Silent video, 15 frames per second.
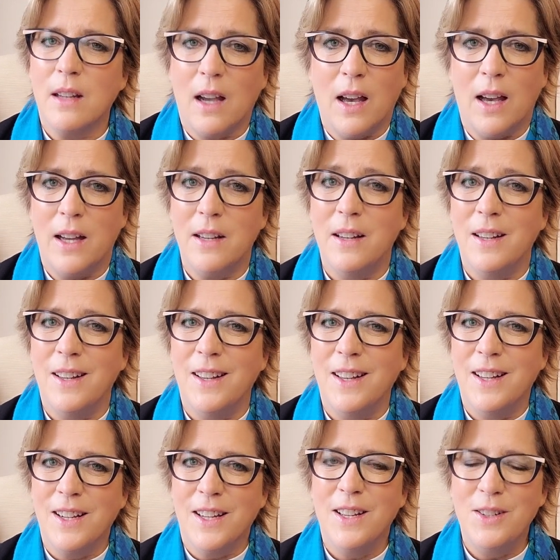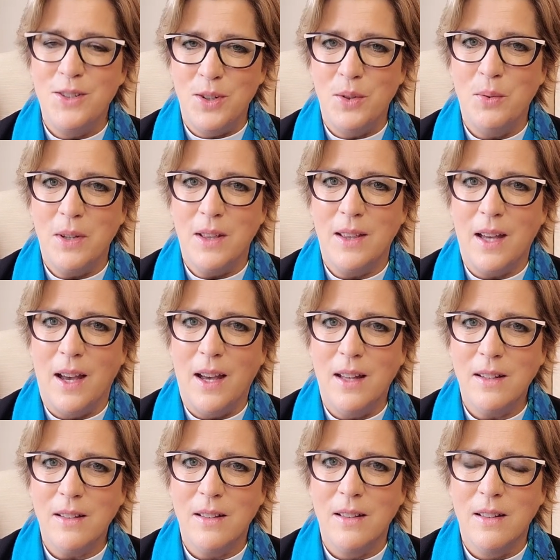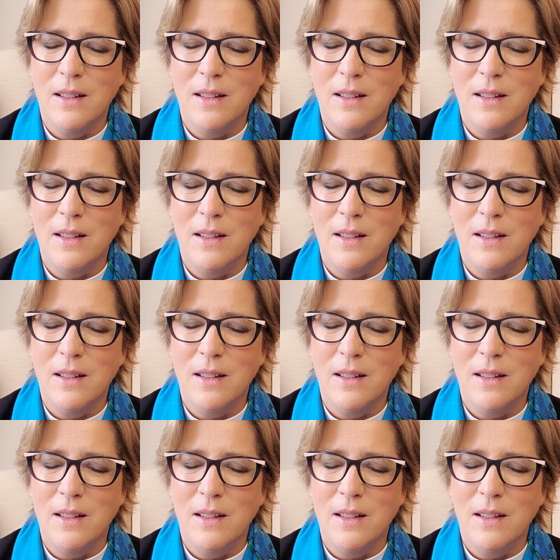God can do with that.